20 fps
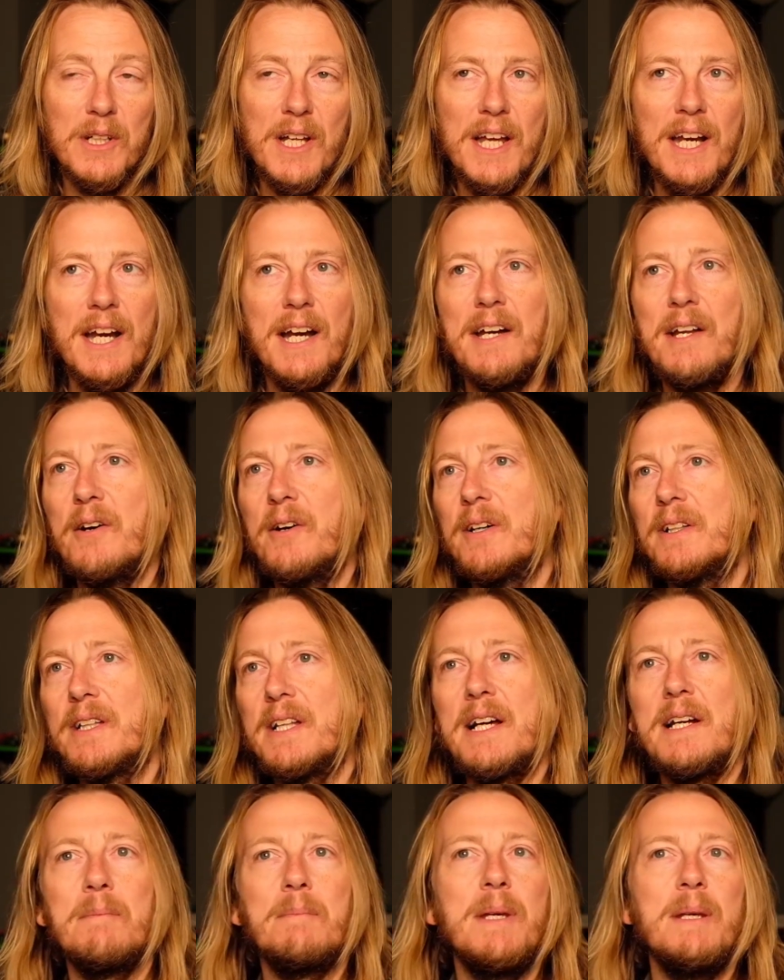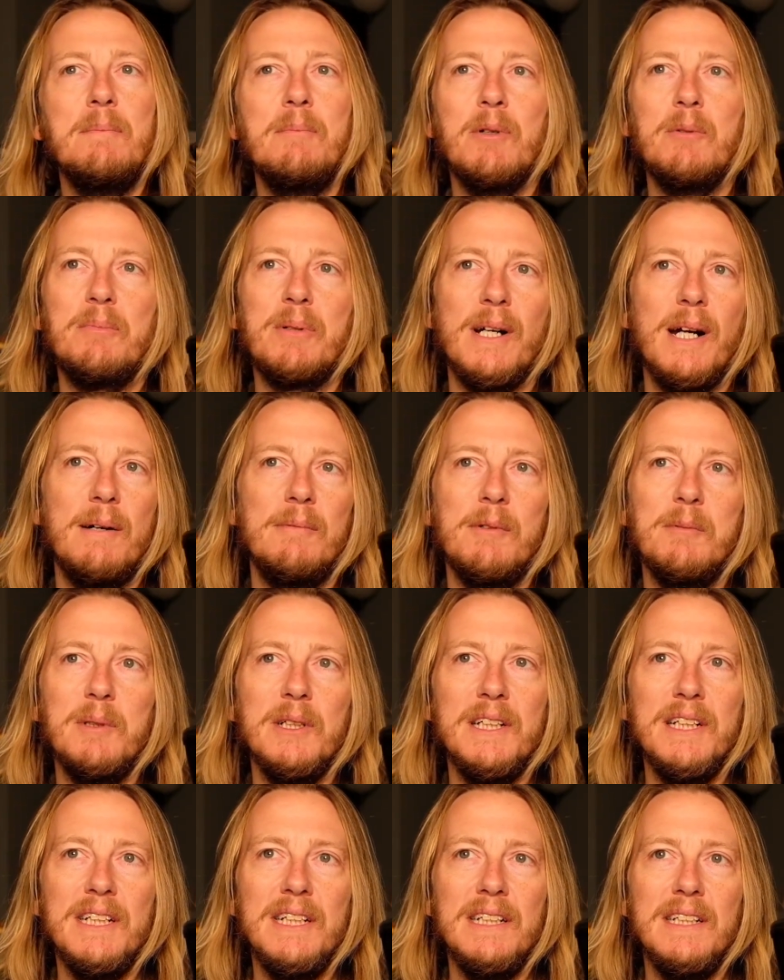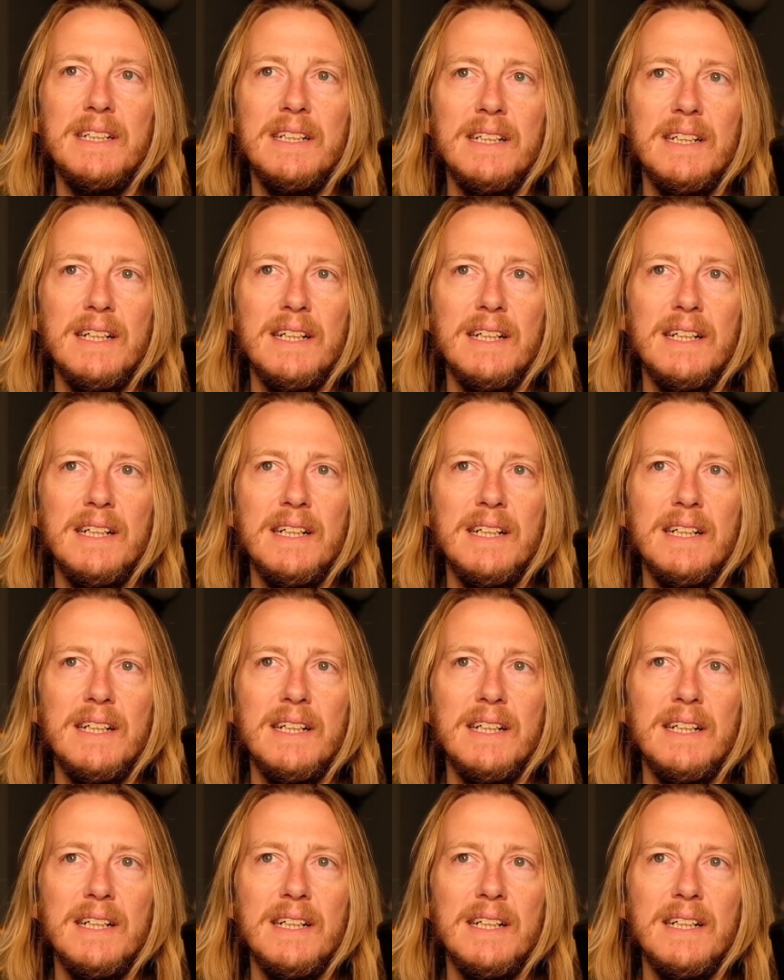And I know a lot of people probably